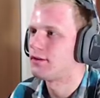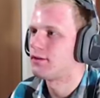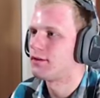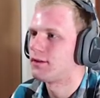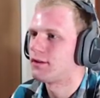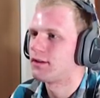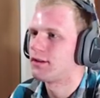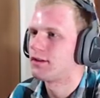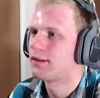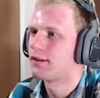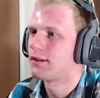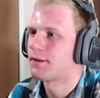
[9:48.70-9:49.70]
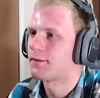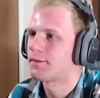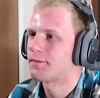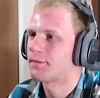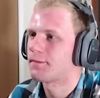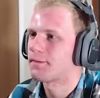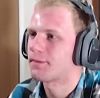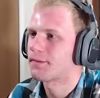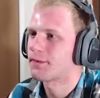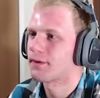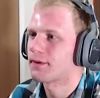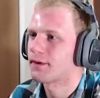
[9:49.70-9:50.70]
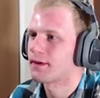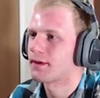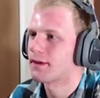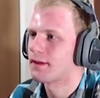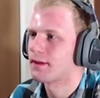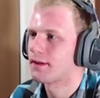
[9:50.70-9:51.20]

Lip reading: [no speech]